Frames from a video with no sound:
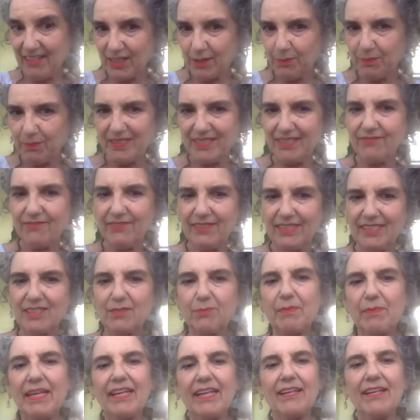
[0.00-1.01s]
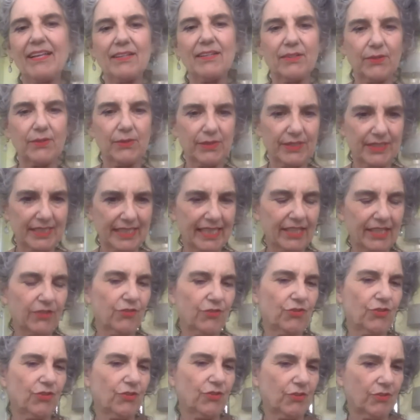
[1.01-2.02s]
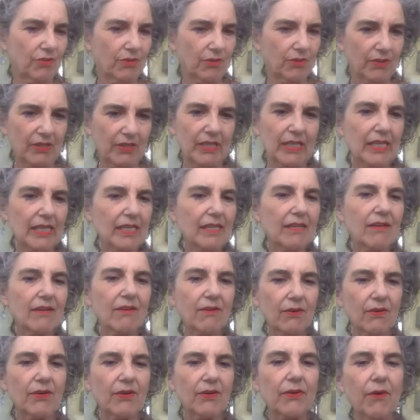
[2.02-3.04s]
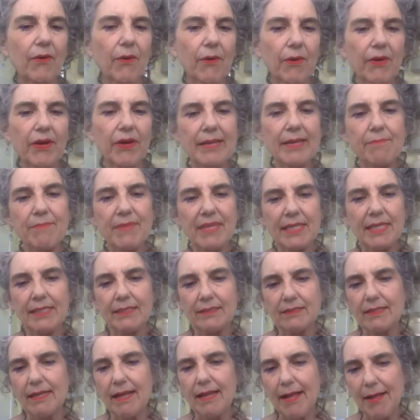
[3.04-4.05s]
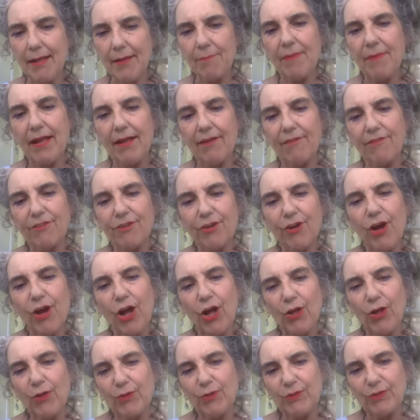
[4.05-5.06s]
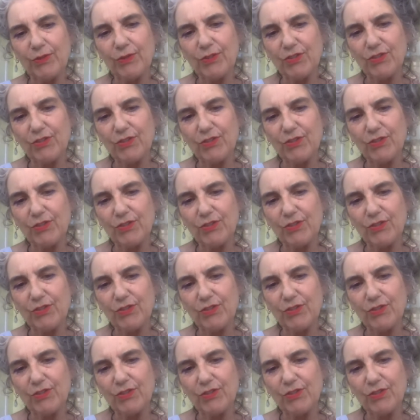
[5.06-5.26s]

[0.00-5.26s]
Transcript: a specific smell or texture or or or image um, of your own.